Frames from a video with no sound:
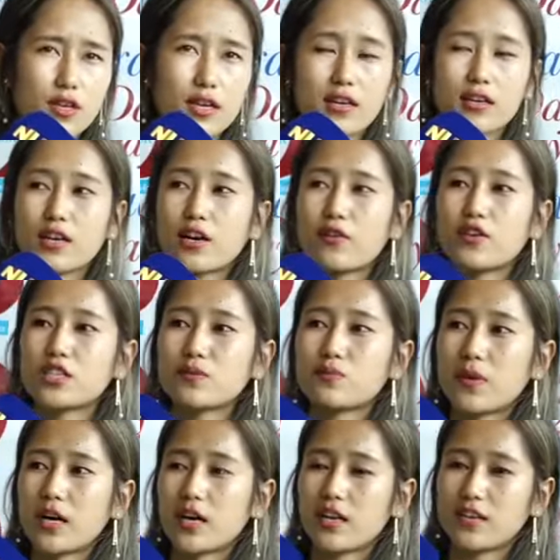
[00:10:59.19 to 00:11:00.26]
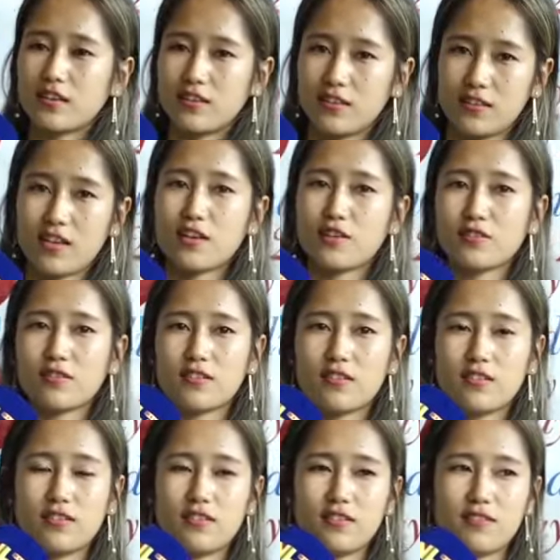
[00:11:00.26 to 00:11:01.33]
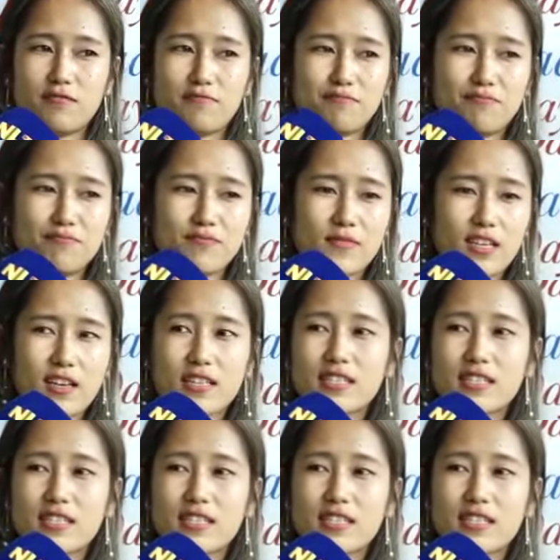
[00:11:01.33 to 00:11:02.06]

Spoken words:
I encourage my young, I